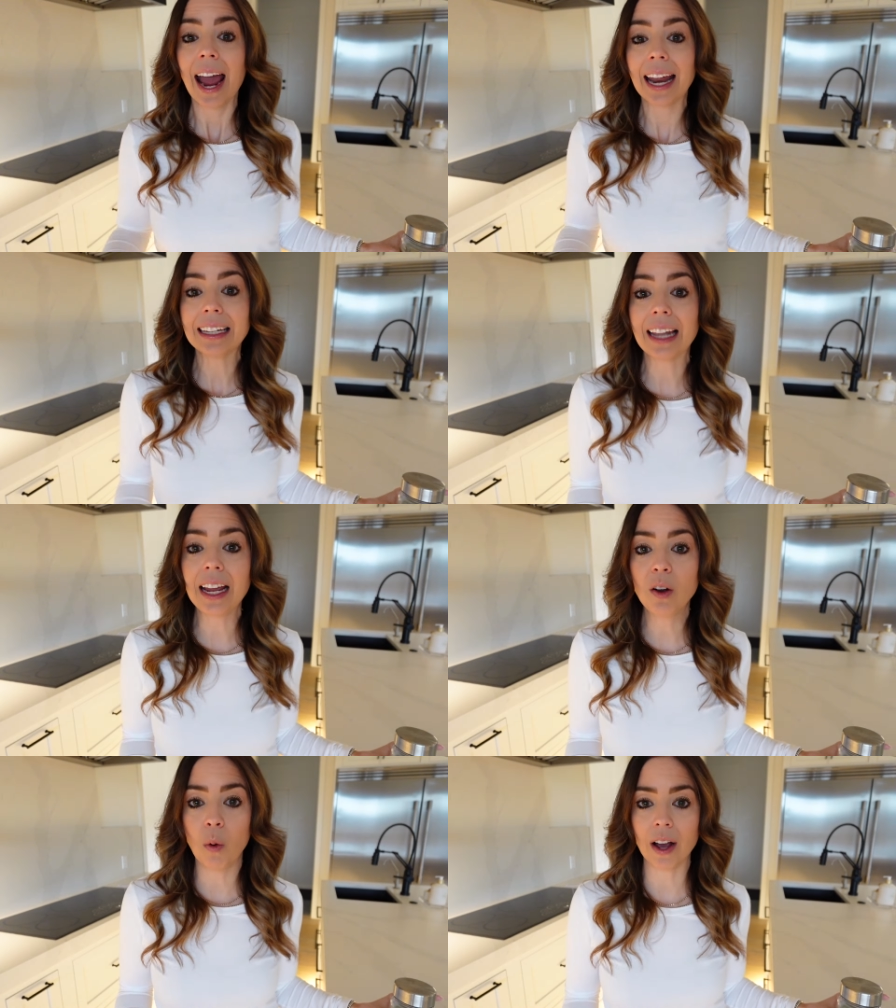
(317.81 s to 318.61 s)
And
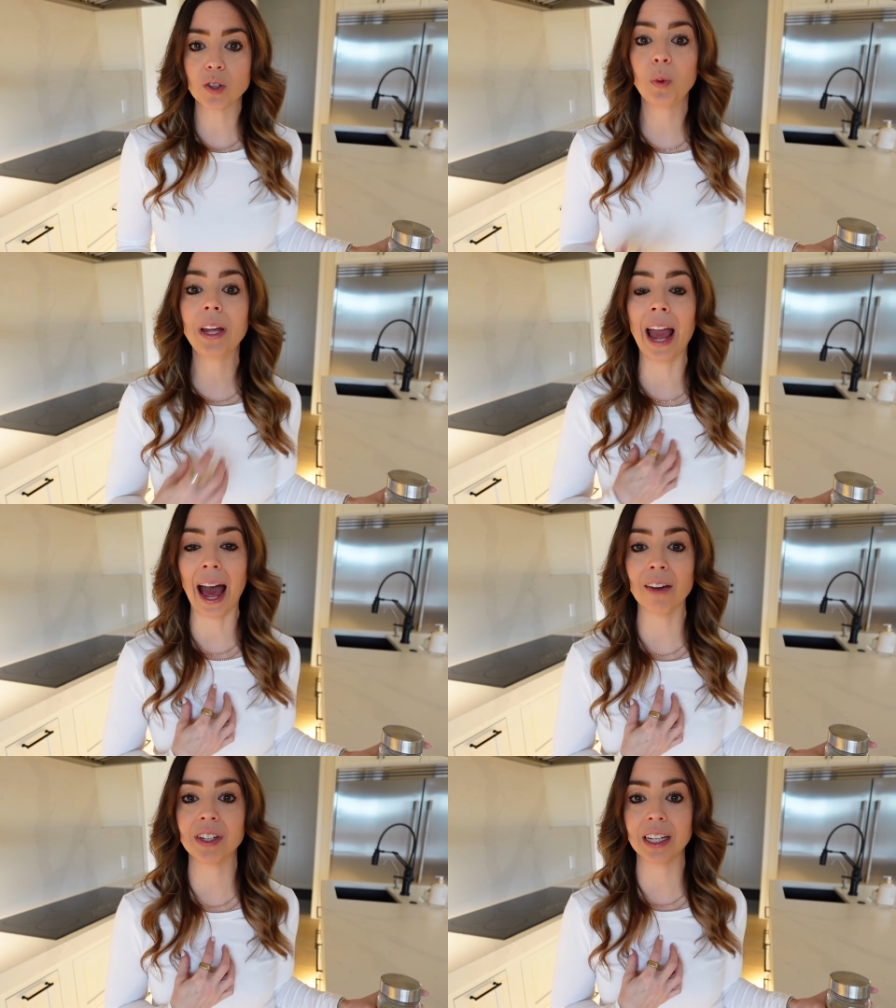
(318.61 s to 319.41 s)
likewise, we
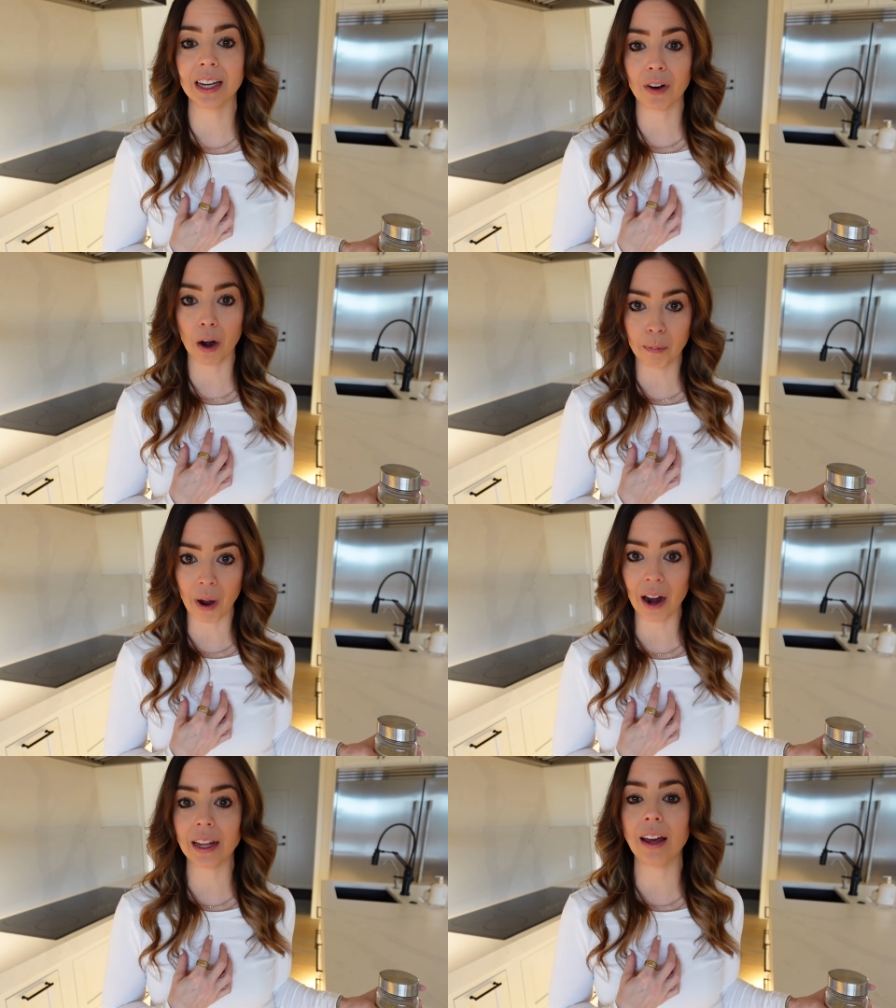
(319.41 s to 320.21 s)
have to give our
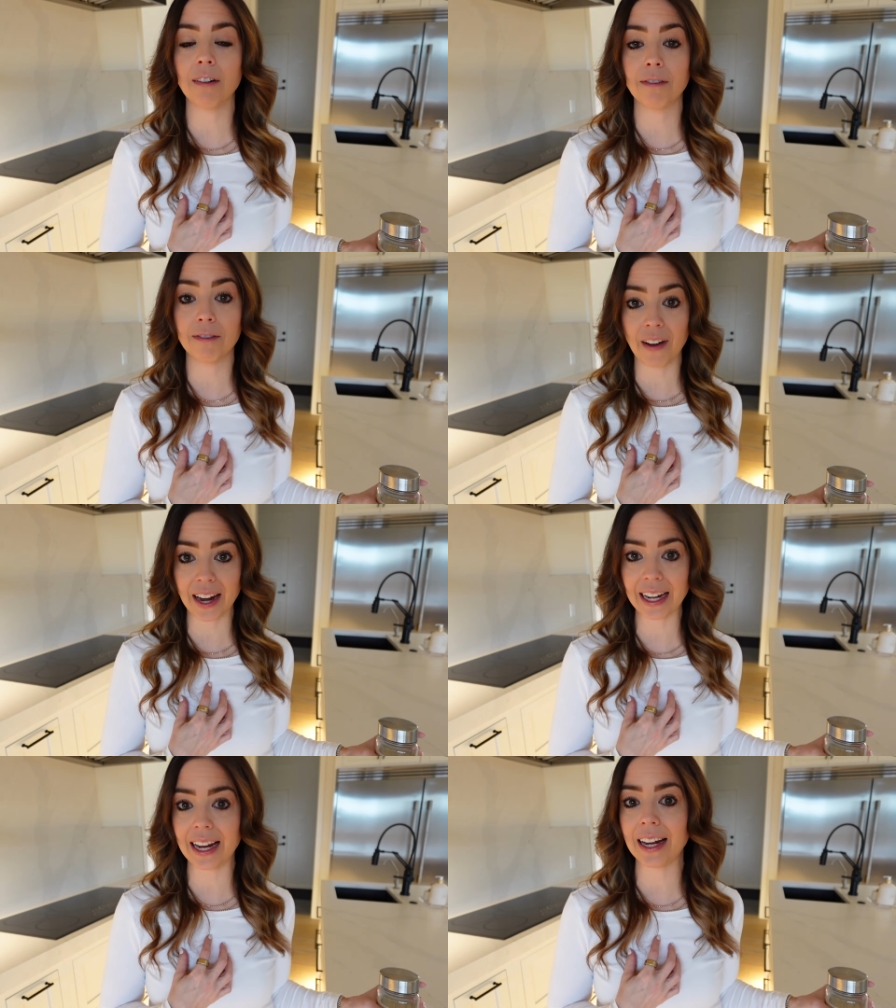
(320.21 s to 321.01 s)
body a
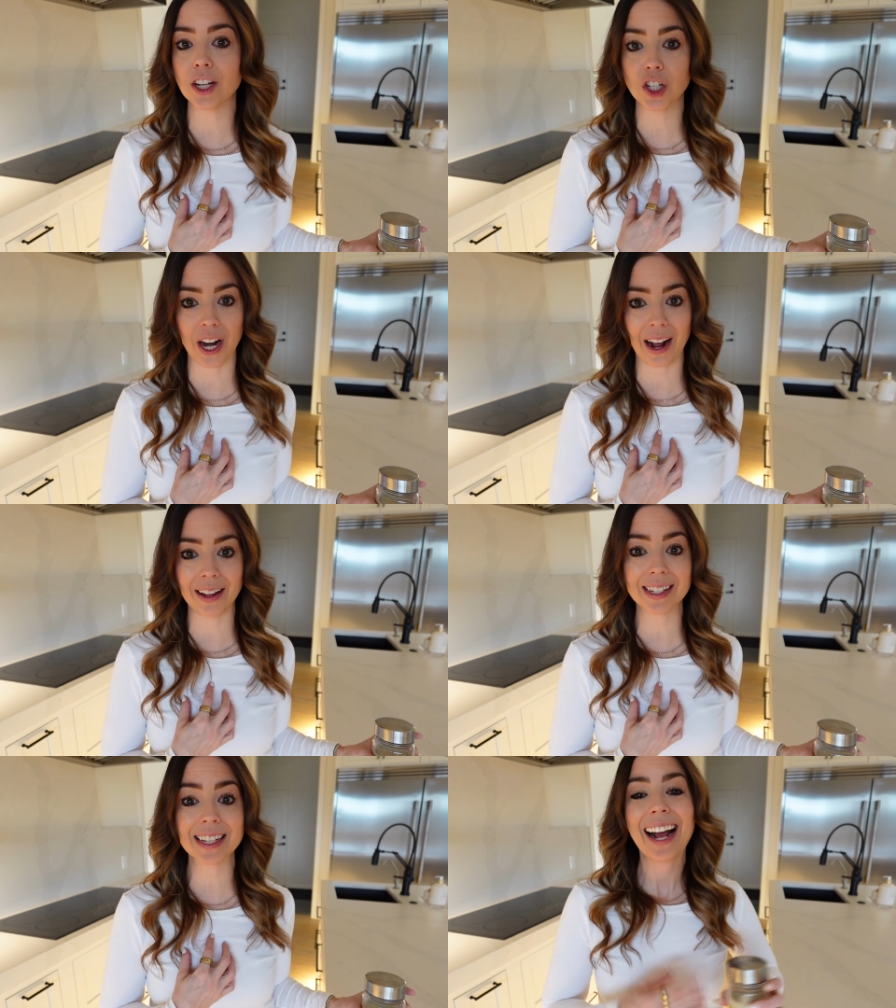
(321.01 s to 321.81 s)
fighting chance.